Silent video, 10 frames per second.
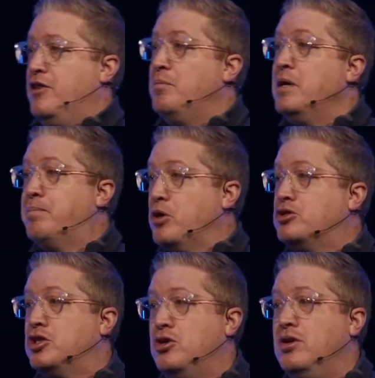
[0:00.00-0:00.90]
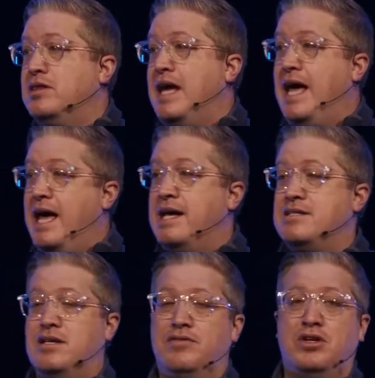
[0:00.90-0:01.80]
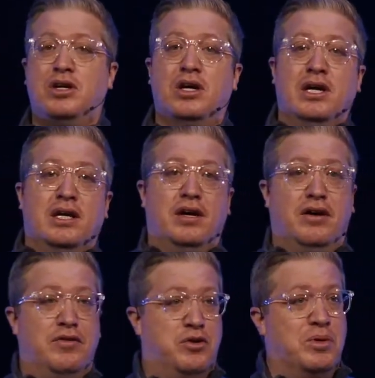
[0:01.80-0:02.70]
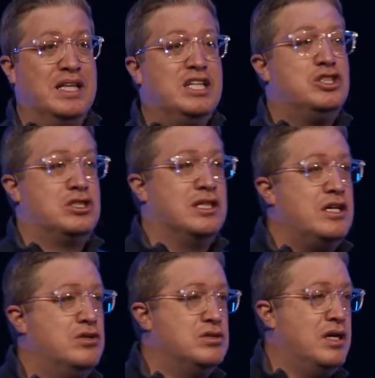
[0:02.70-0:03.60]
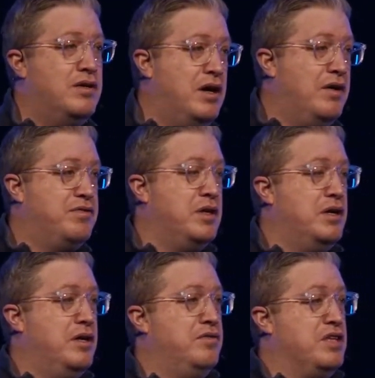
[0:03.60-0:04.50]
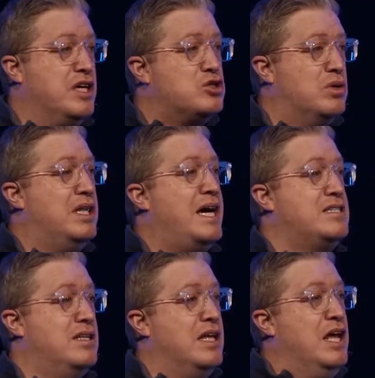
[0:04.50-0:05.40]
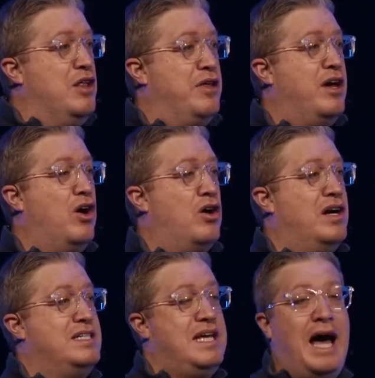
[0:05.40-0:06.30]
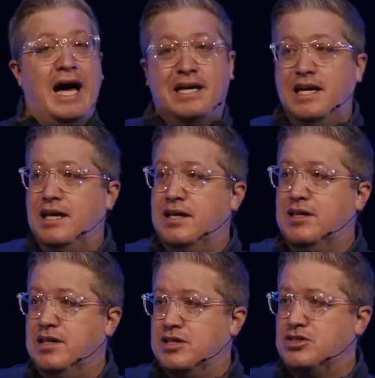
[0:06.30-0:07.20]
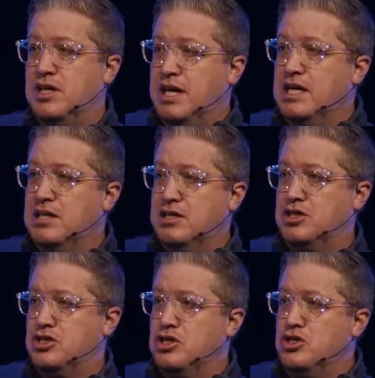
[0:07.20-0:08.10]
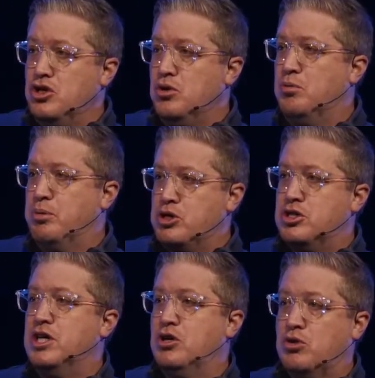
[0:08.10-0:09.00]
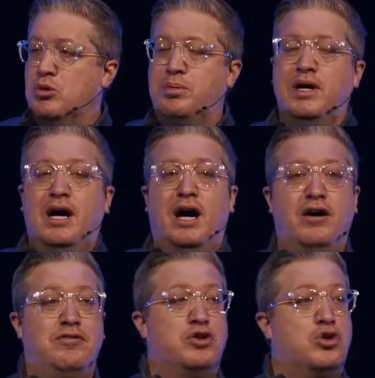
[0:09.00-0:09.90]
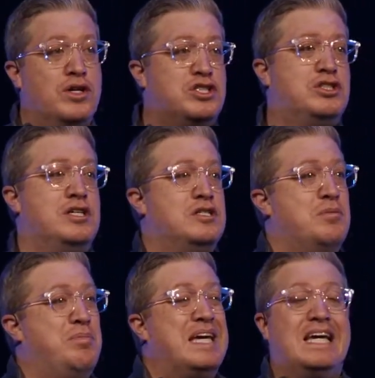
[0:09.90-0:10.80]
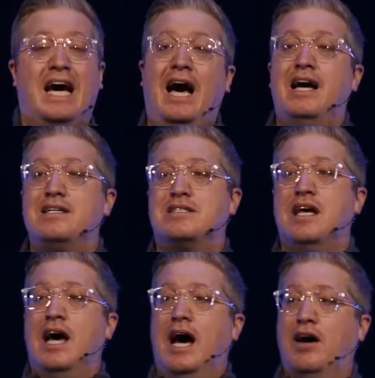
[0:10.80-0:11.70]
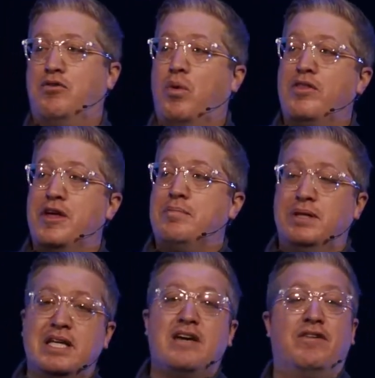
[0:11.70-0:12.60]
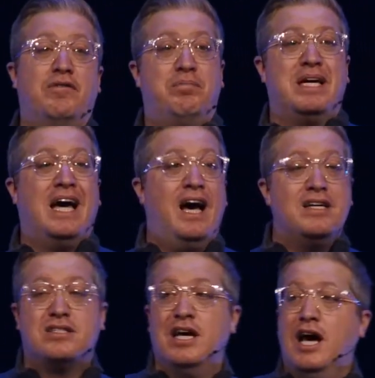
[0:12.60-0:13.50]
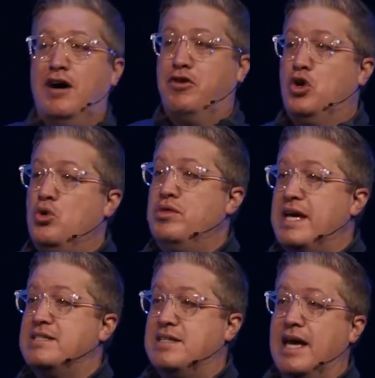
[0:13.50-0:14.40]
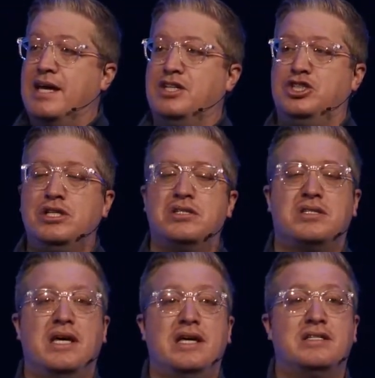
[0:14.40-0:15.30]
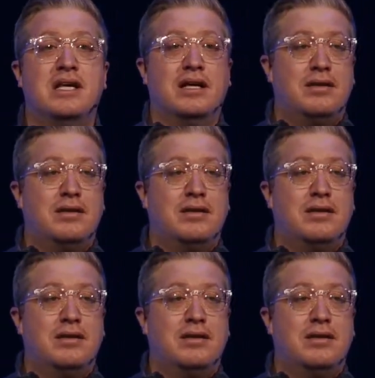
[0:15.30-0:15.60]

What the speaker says: They're being persecuted at the hands of the religious leaders of the Israelites. They are attacking this new burgeoning group of Christians because of what they believe, because of who they say Jesus is.